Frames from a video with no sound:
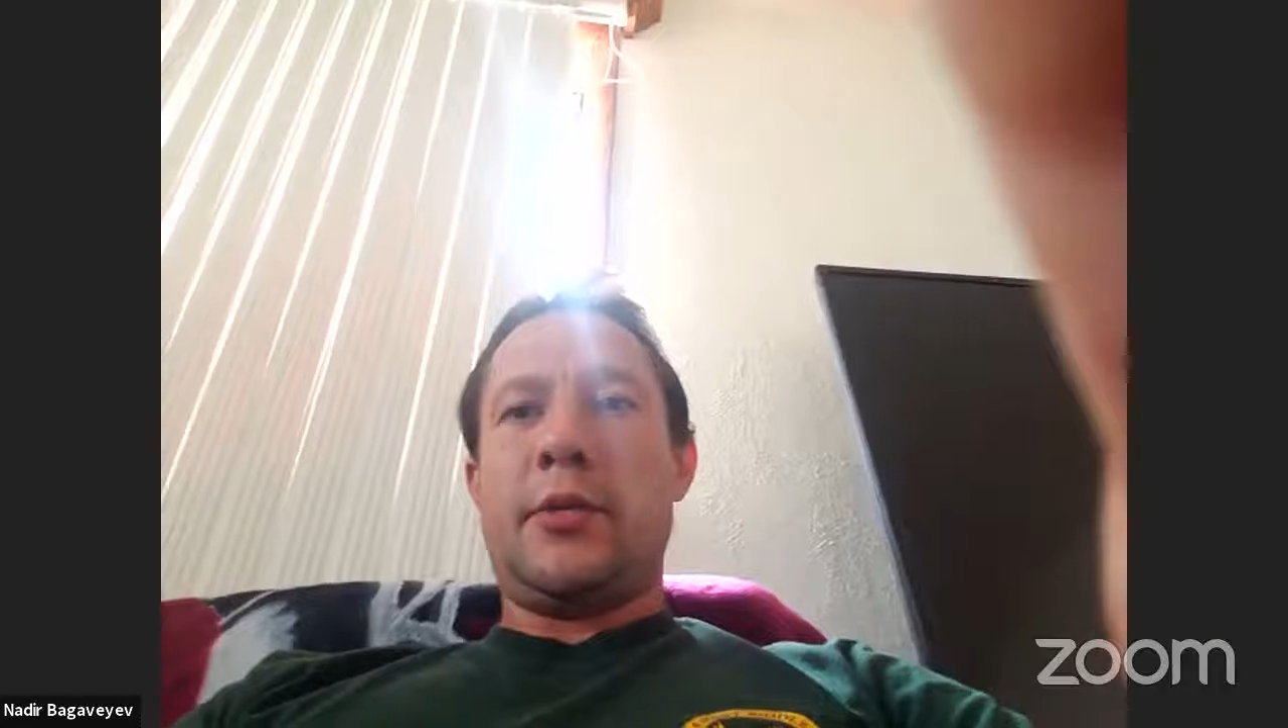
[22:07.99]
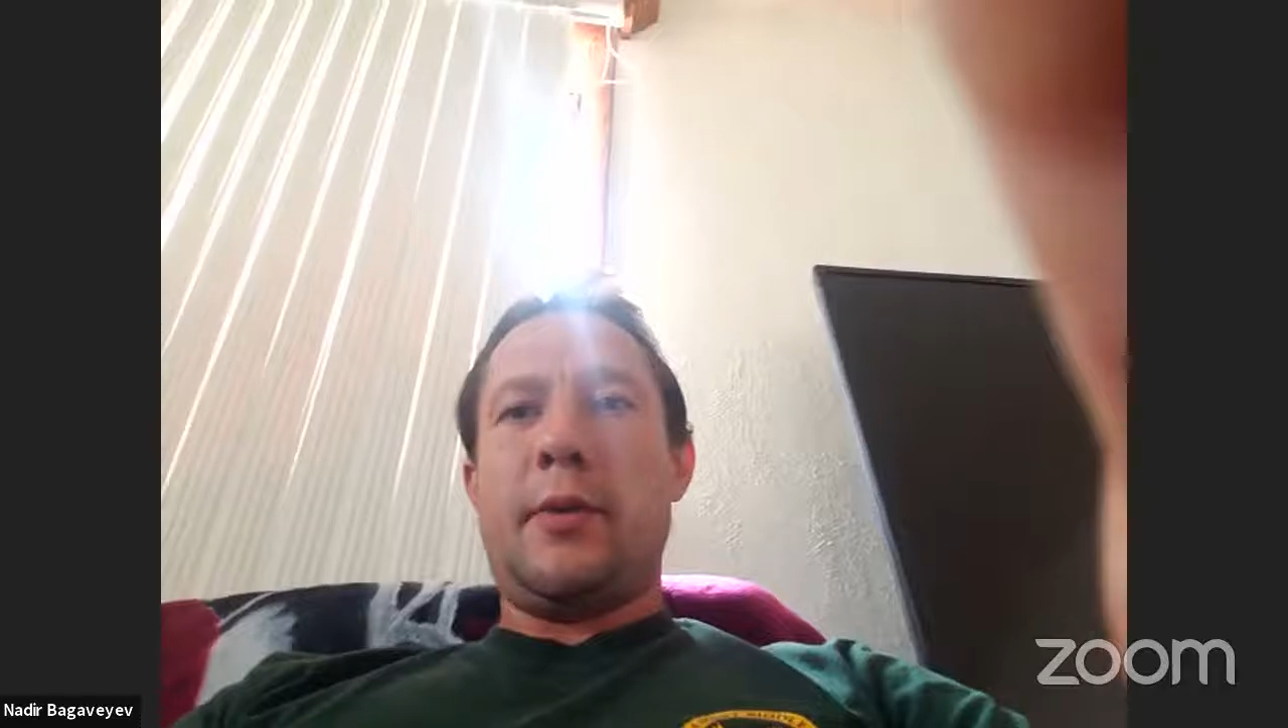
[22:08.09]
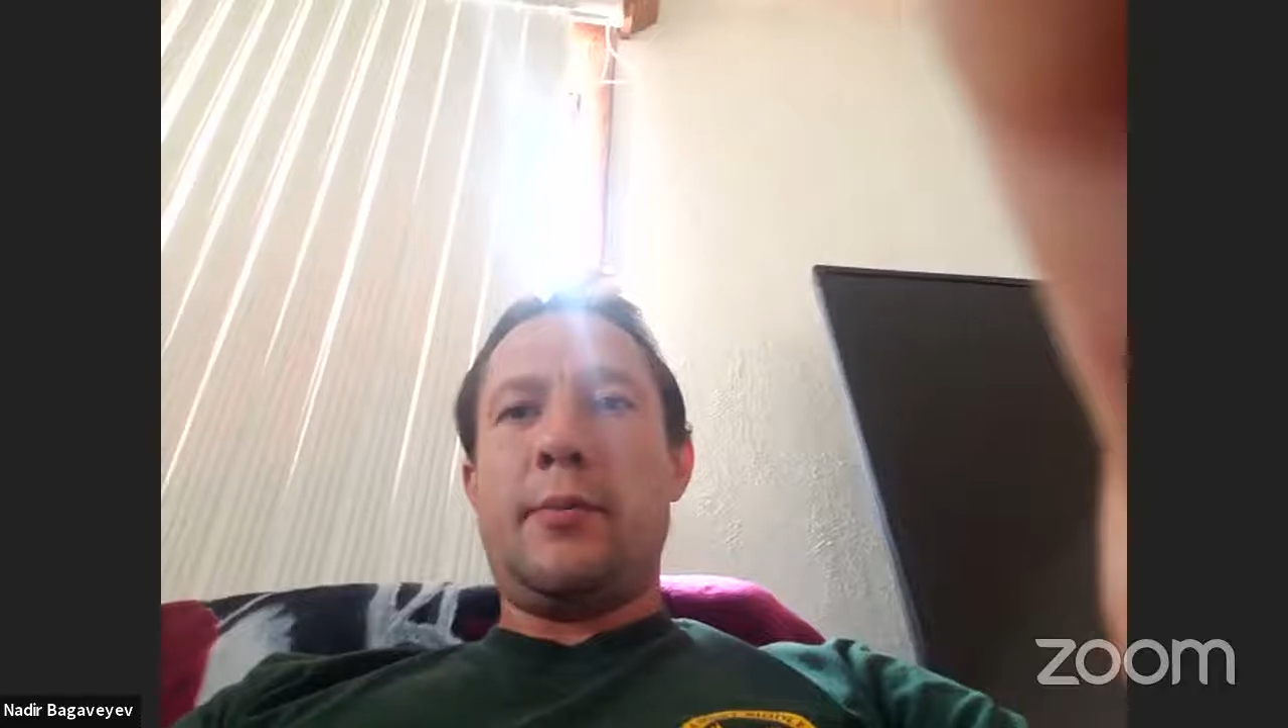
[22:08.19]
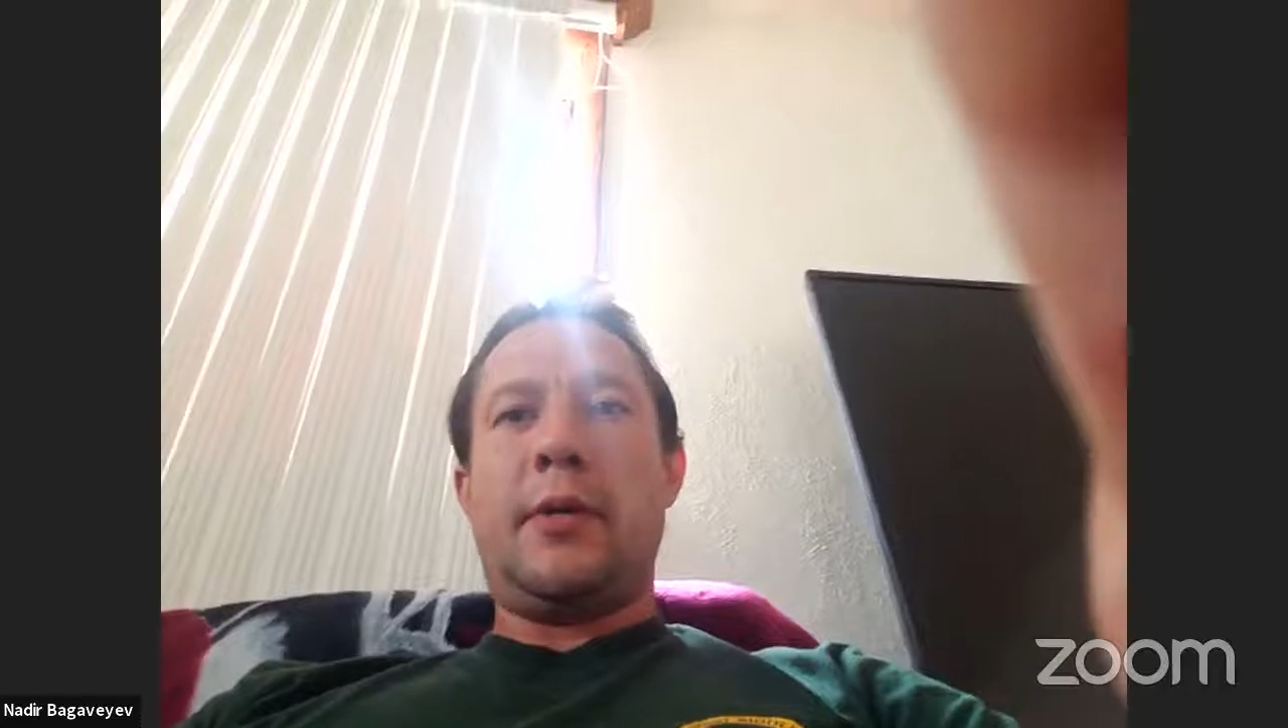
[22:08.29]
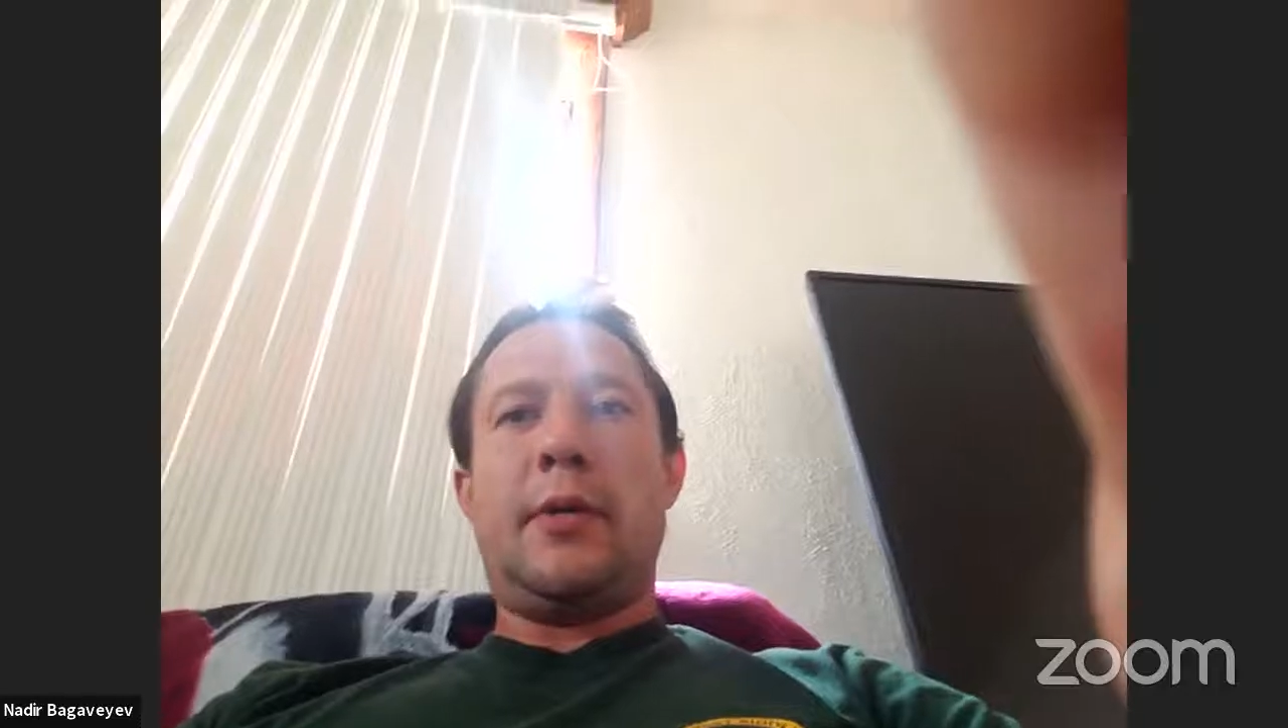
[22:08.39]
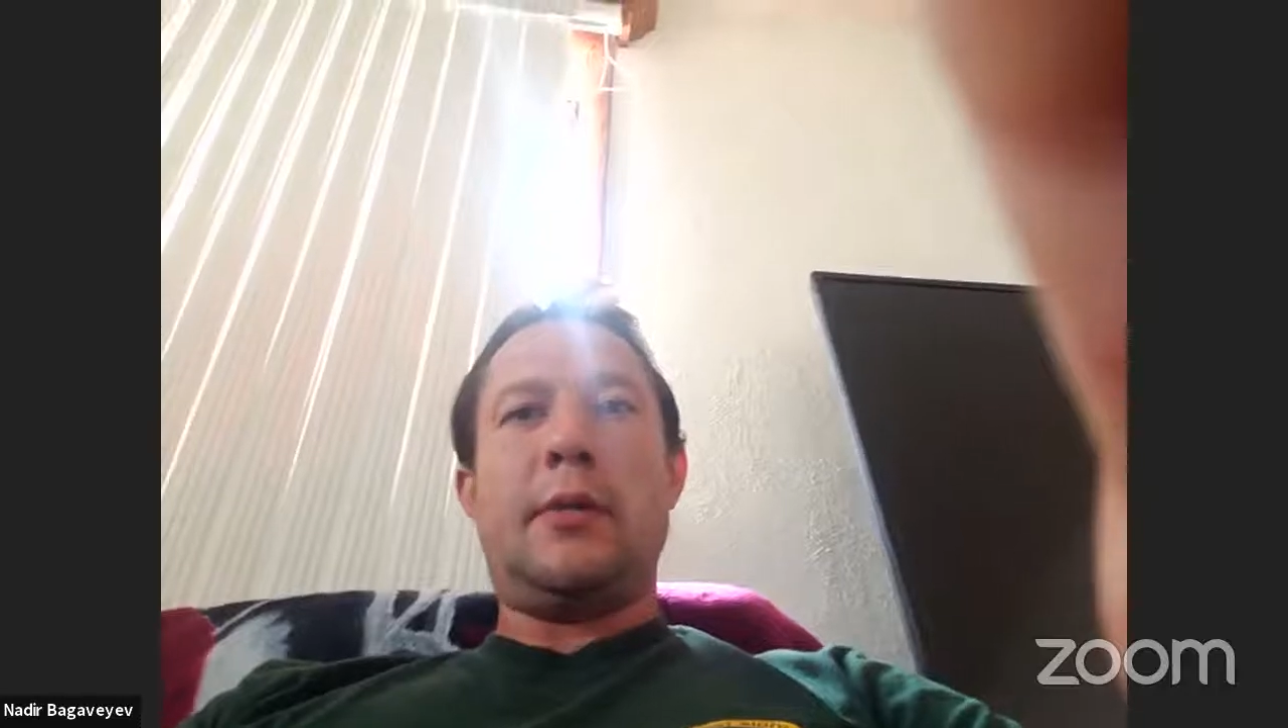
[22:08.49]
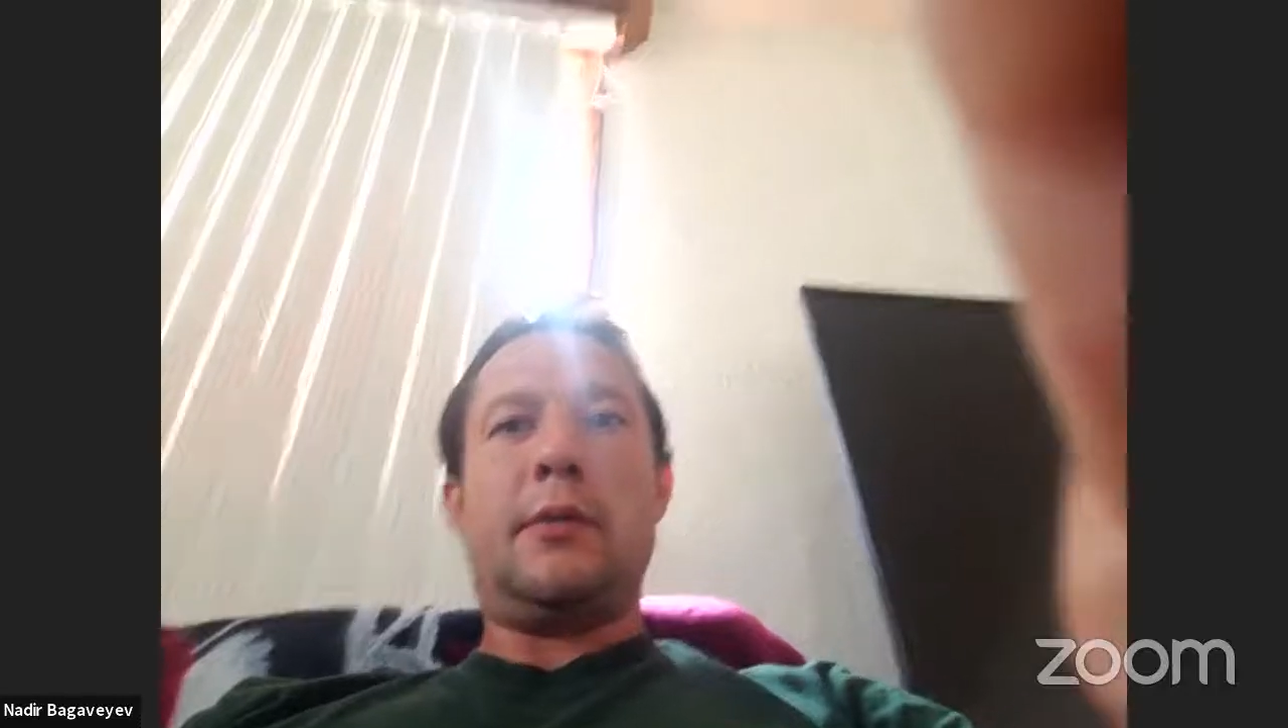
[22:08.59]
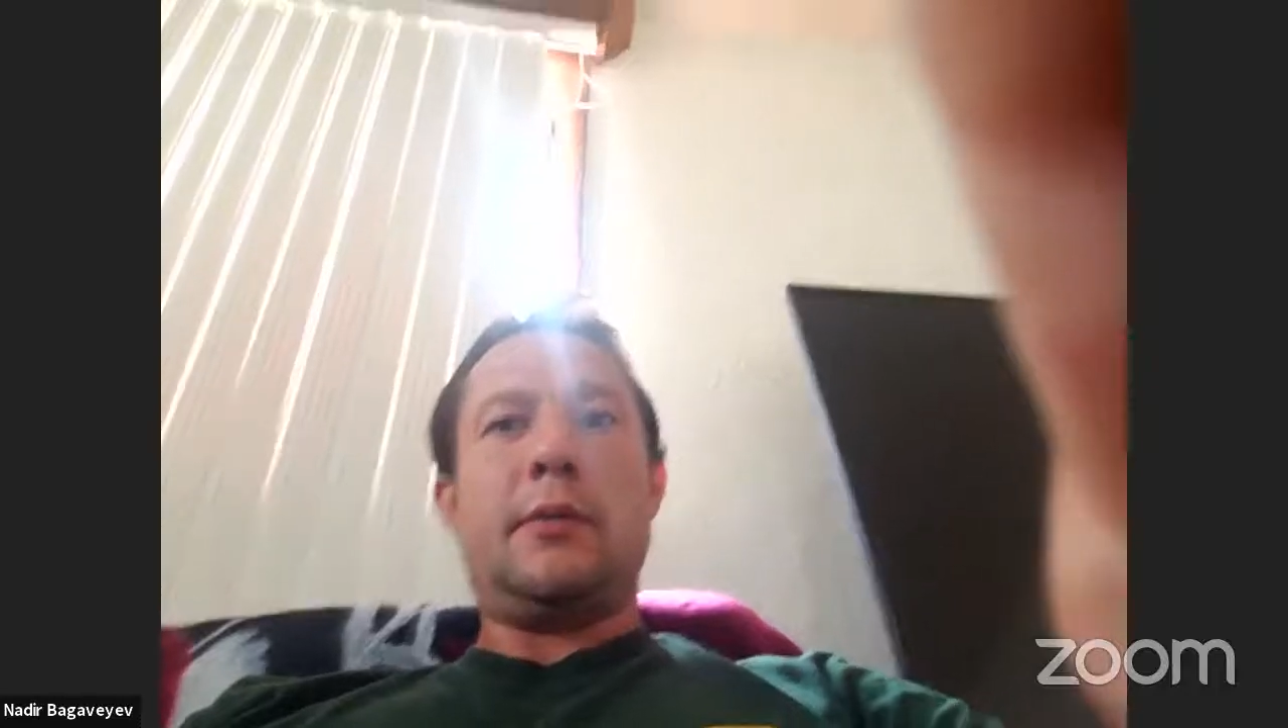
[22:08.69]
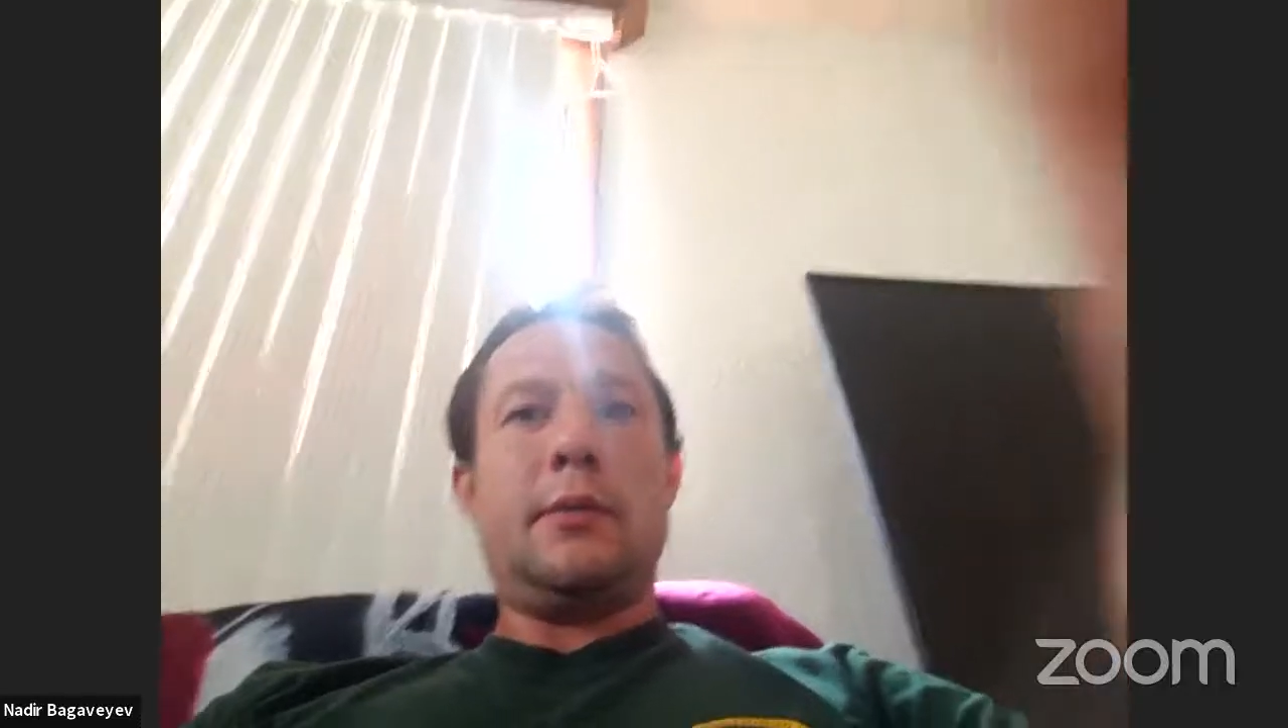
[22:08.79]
something, and